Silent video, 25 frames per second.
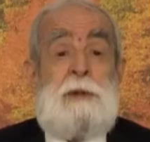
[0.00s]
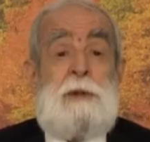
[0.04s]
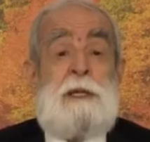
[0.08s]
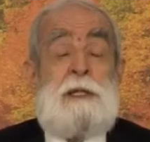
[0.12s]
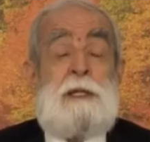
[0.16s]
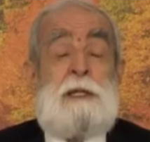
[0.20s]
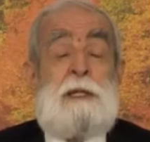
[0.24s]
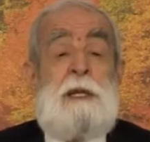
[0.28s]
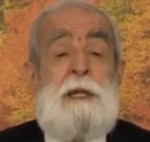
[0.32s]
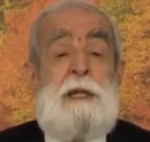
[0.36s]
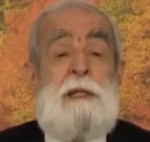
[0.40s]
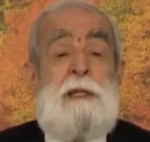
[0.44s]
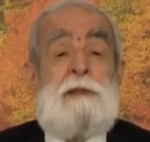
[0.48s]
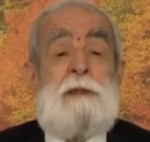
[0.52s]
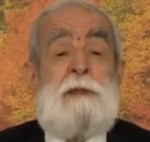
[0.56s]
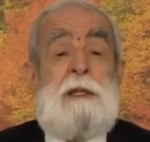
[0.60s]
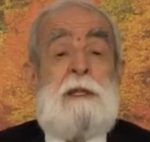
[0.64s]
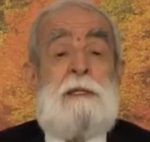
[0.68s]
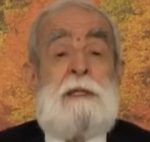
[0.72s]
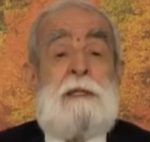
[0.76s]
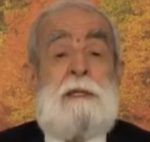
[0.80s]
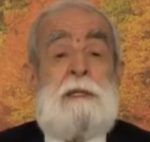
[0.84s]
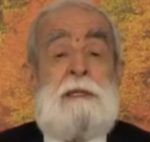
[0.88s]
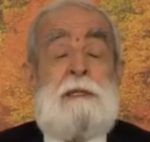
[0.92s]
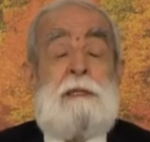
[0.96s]
başka
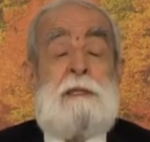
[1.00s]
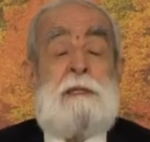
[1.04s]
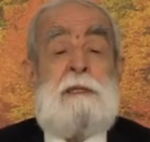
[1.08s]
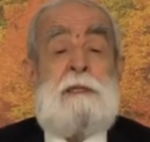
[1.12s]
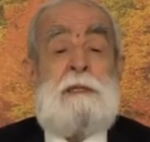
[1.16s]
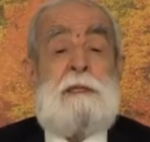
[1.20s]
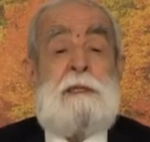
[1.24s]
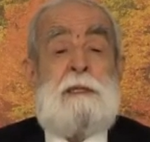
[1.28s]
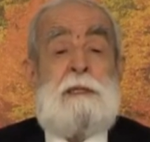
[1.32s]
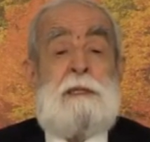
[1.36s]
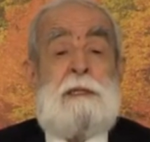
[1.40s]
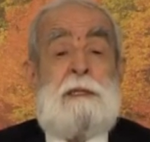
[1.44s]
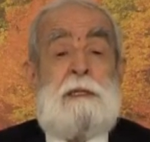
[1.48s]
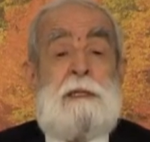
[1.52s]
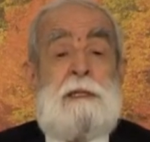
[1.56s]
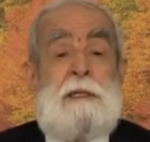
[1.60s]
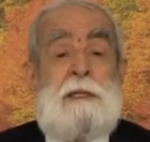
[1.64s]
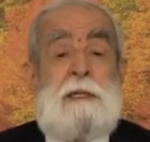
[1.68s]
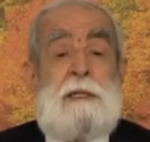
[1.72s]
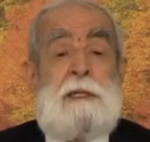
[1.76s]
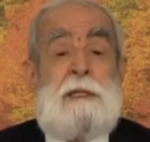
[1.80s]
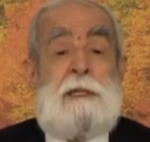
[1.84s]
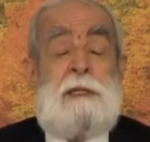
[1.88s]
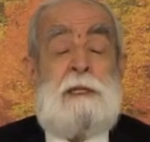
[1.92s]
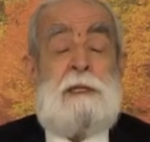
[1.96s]
insanlar için
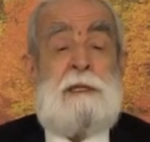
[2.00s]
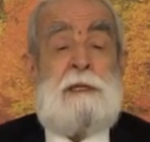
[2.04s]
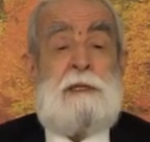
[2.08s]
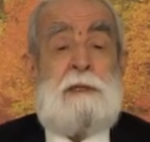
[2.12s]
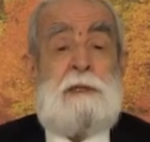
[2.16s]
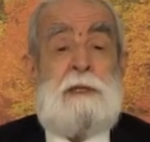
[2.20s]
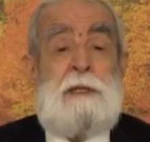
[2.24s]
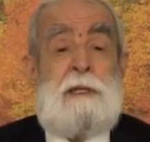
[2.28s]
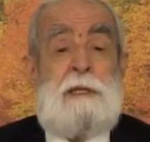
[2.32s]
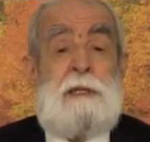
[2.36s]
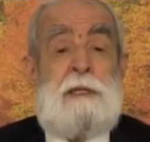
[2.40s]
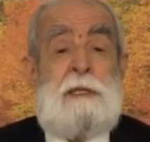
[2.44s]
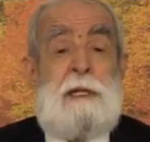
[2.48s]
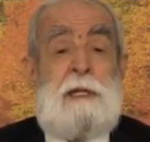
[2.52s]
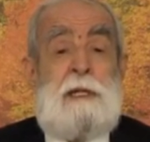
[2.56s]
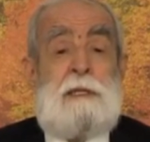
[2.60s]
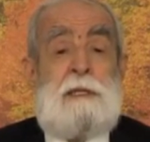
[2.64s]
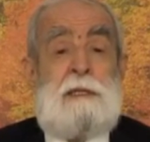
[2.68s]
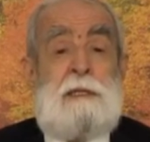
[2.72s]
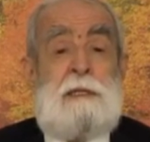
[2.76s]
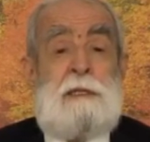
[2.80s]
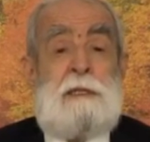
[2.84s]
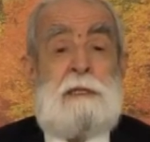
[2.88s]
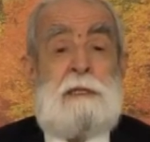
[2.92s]
yaşayanlar.